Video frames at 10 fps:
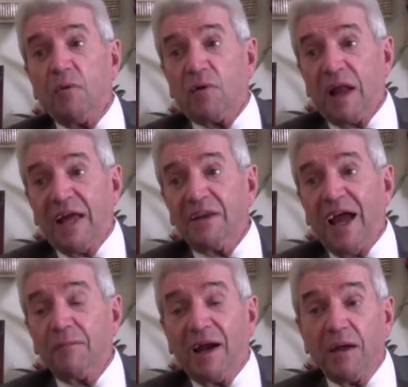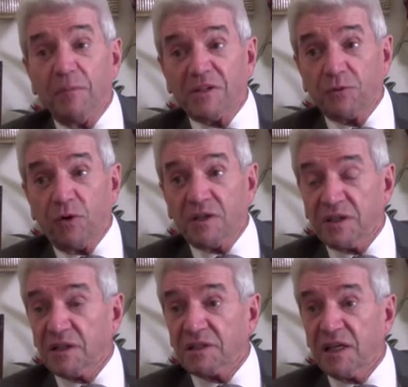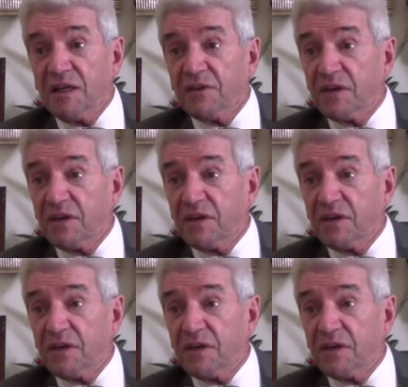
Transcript: When I die, my obituary is going to say the